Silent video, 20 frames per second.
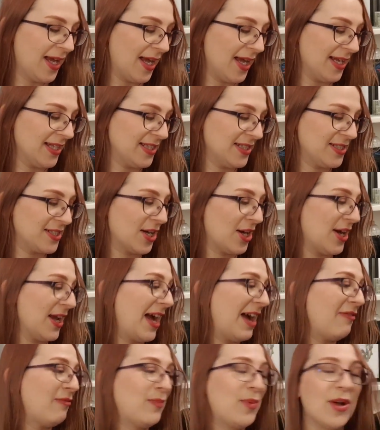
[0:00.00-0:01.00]
And I
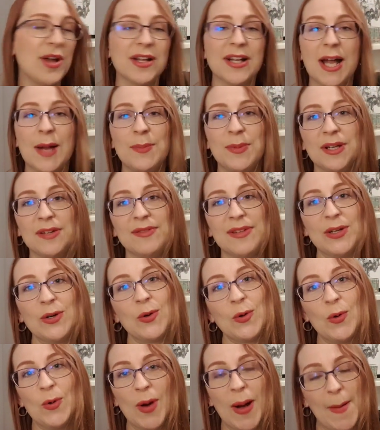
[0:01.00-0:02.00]
have put a couple of
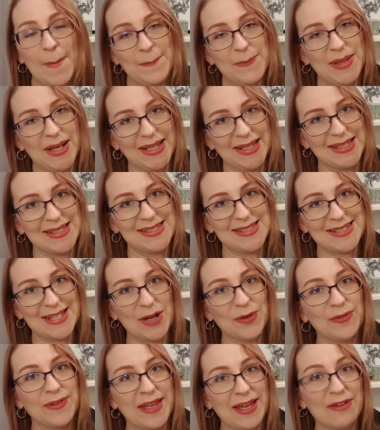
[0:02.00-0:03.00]
little blankets
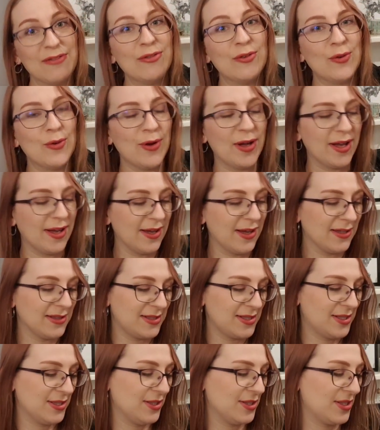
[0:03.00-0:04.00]
down there for her
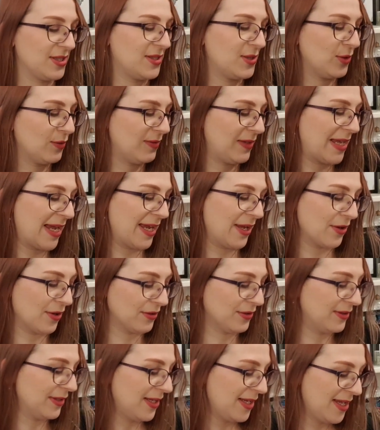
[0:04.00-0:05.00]
to just sort of lay
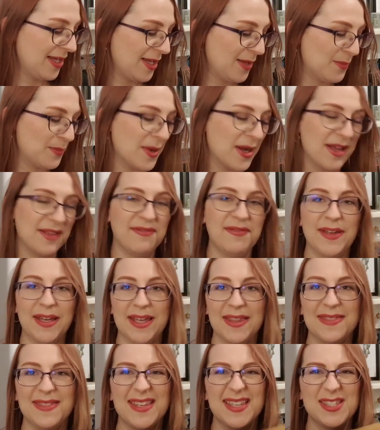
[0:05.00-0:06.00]
on. But I
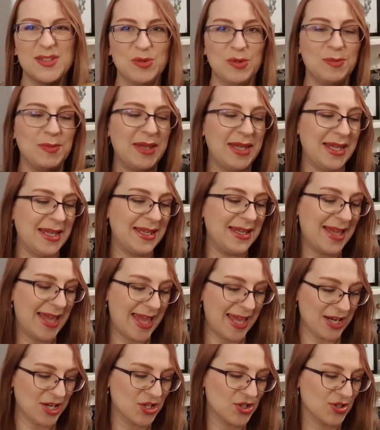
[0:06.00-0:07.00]
figured this would be
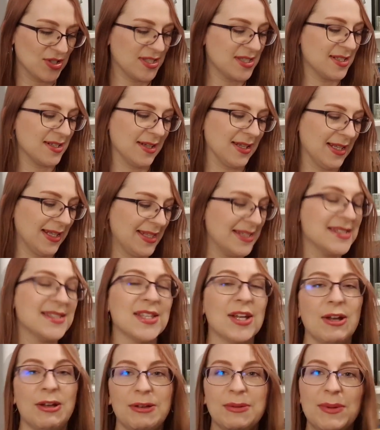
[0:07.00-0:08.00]
extra snuggly.
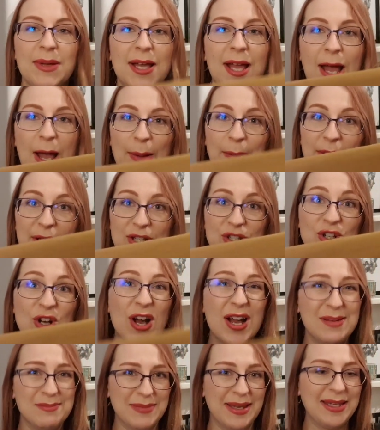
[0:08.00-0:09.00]
So I'm going to
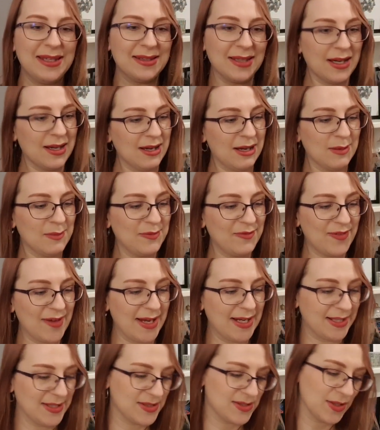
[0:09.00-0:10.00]
try and make that up
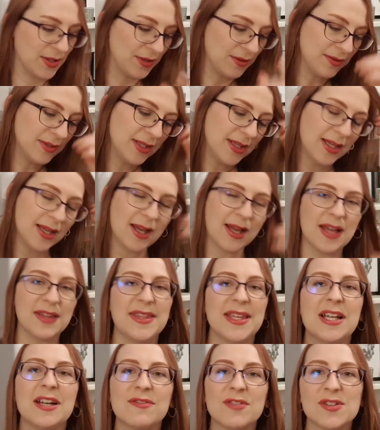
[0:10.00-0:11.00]
fairly soon. I
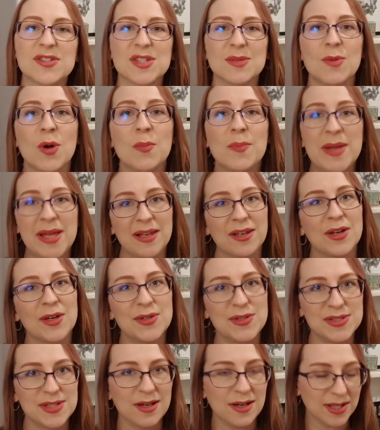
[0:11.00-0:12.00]
think I've got some old
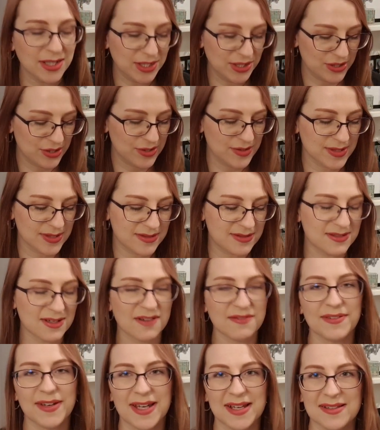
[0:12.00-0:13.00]
pillows that I can use as
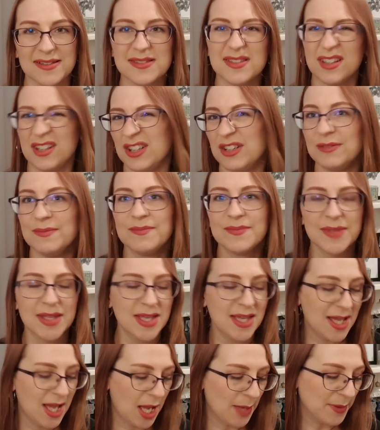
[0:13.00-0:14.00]
stuffing. So
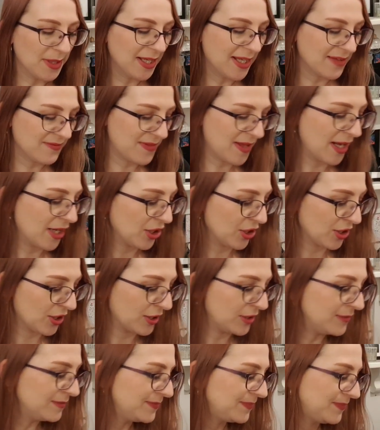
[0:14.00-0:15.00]
I'm going to give that a
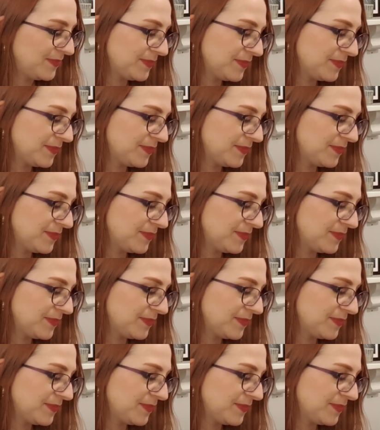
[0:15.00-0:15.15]
go.